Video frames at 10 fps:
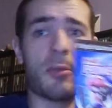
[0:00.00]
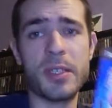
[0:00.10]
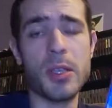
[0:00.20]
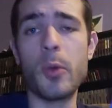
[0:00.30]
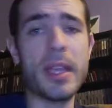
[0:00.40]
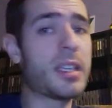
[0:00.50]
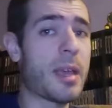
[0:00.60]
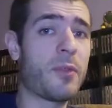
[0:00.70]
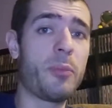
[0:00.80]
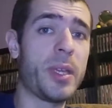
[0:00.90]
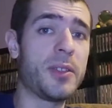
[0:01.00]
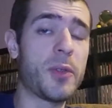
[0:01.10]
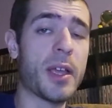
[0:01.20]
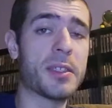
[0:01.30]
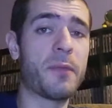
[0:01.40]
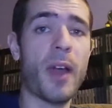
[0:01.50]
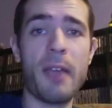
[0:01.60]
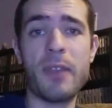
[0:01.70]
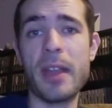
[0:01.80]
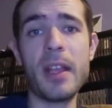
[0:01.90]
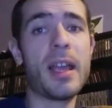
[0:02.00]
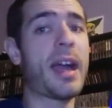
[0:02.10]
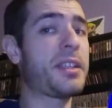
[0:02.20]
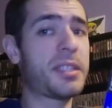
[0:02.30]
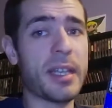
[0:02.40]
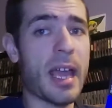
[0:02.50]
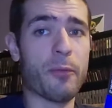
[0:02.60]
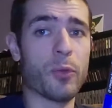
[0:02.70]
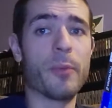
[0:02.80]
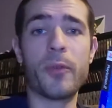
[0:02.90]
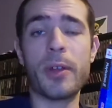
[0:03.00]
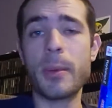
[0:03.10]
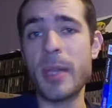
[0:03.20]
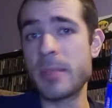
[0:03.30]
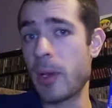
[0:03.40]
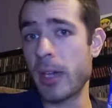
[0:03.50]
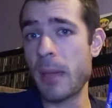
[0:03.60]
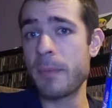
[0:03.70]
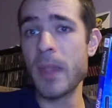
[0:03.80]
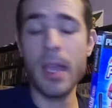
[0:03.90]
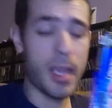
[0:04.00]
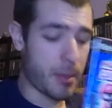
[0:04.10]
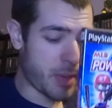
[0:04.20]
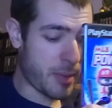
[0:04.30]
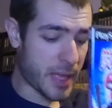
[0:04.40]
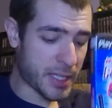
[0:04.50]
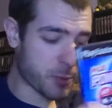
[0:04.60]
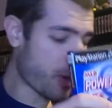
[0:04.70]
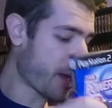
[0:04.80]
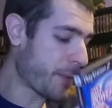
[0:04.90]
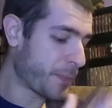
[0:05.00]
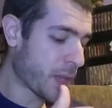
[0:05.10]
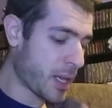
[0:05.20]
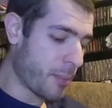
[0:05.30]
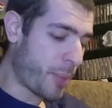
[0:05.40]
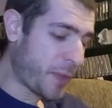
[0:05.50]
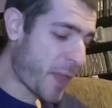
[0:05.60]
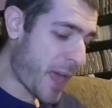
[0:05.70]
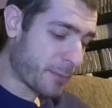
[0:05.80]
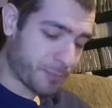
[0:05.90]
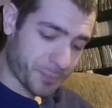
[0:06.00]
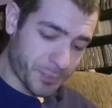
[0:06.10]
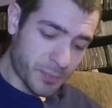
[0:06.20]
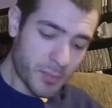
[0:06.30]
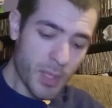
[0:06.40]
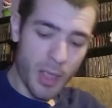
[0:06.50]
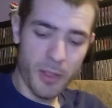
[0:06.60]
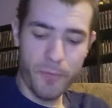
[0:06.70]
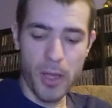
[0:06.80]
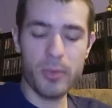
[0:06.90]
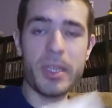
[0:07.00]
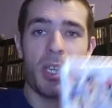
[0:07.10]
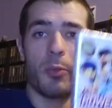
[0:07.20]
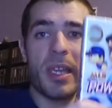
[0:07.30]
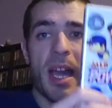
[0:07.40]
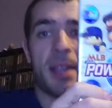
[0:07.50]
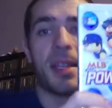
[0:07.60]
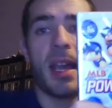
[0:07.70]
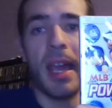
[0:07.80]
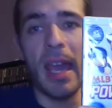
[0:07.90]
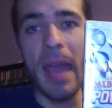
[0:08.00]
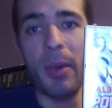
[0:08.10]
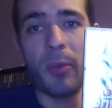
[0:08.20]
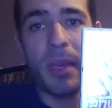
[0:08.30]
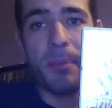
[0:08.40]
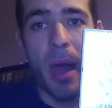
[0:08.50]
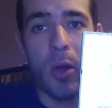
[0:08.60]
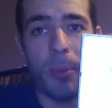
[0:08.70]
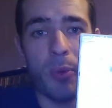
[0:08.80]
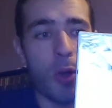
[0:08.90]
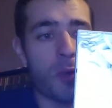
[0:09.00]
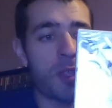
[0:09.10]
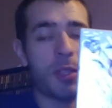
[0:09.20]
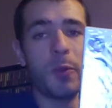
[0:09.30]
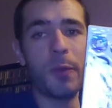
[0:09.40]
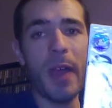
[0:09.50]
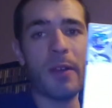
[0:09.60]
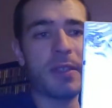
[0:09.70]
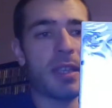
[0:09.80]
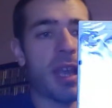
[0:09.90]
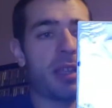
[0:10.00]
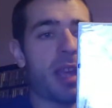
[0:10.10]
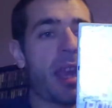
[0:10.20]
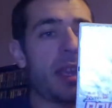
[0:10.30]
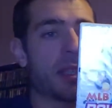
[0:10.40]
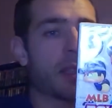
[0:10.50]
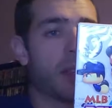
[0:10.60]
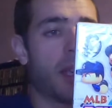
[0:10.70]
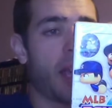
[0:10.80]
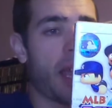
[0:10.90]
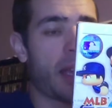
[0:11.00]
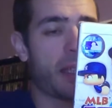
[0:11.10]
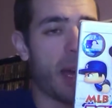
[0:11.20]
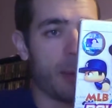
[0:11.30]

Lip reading: I was so into MVP 2005 that I just didn't have room for another baseball game. Maybe that's why. But then, the following year, we got MLB Power Pros 2008. And,